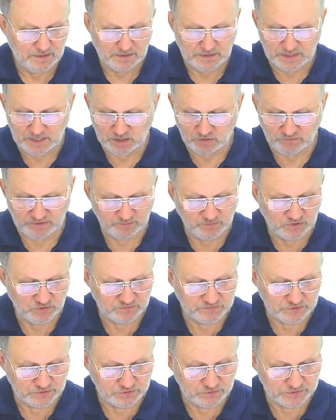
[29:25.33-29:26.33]
Now we
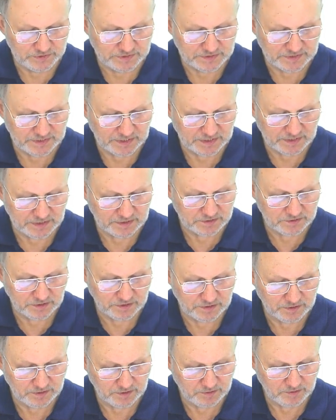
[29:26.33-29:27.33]
move to the second
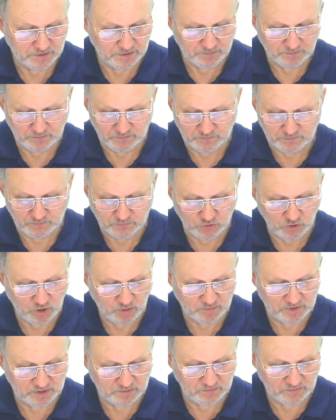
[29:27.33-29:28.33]

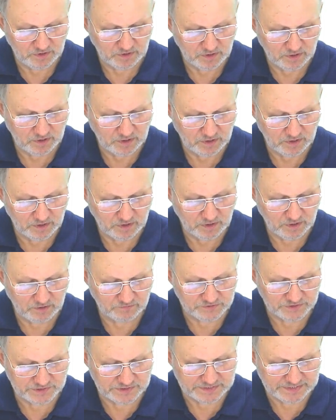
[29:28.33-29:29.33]
problem
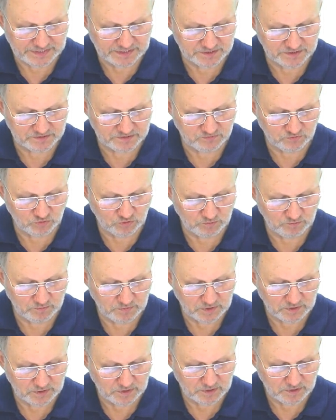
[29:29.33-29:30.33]
of the tense
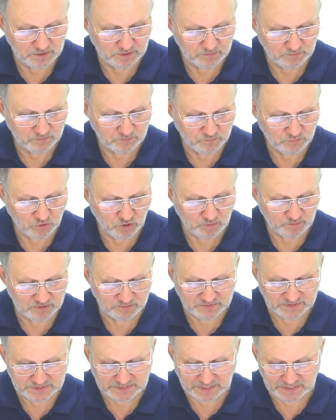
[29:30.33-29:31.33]
form
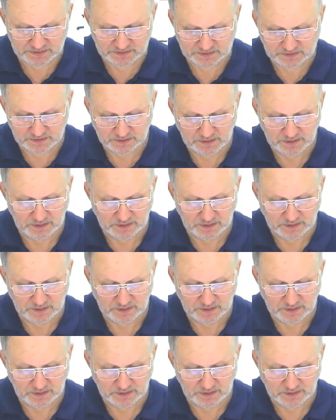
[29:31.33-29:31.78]
problem set,